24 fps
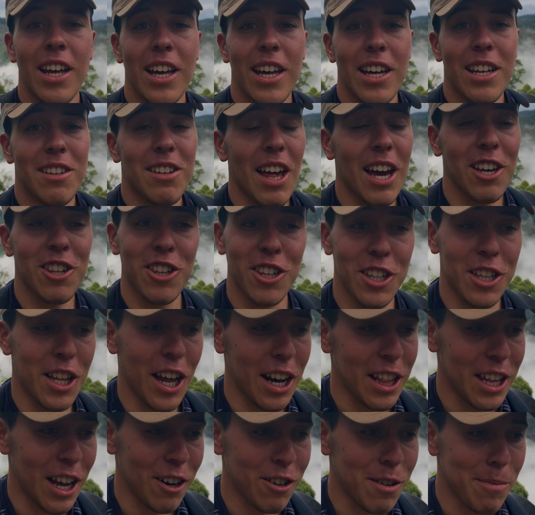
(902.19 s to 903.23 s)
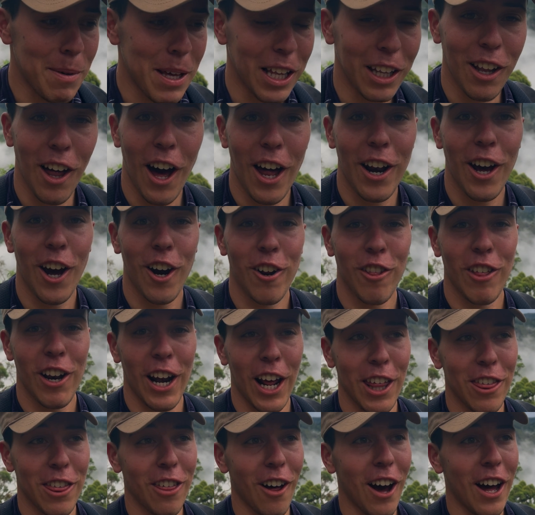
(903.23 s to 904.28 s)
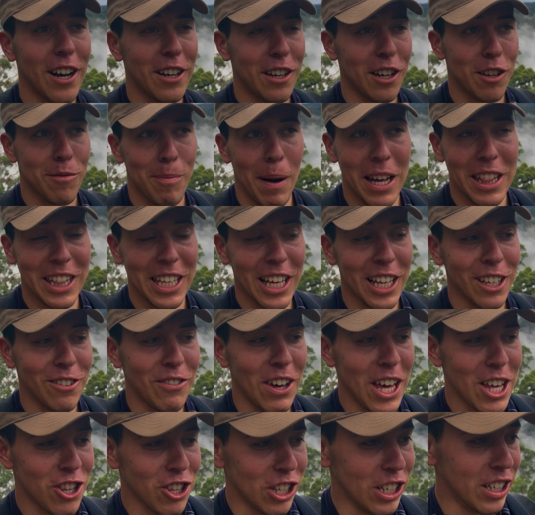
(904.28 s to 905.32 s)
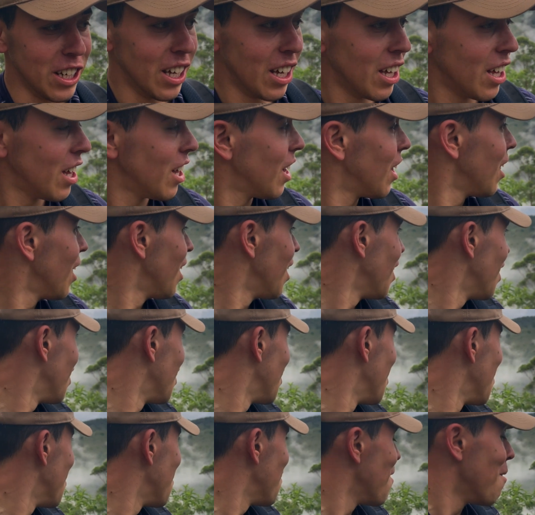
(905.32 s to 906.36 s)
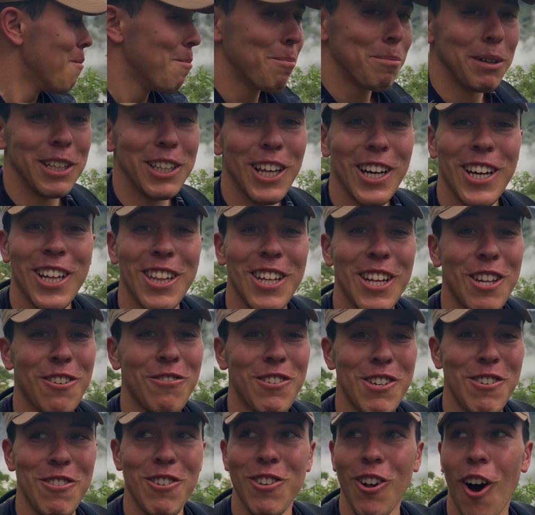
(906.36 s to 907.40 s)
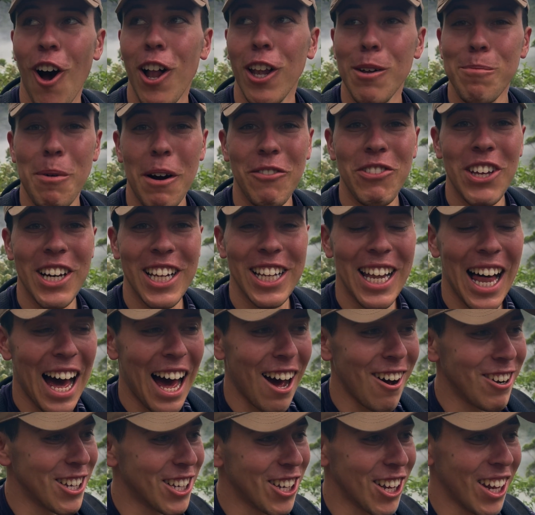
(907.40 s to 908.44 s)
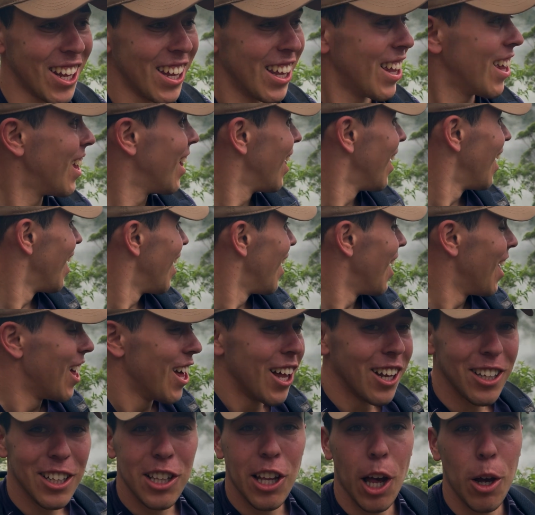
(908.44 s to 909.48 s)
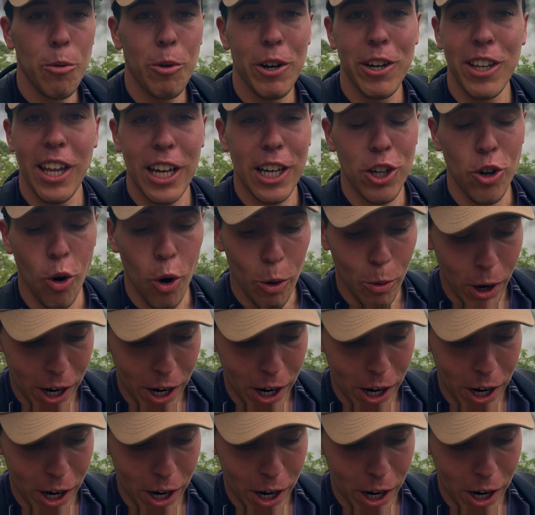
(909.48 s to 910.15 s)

It's actually turning out to be a lot harder than I thought, despite the elevation. But look at these views, all above the clouds. Looks like we're in like Norway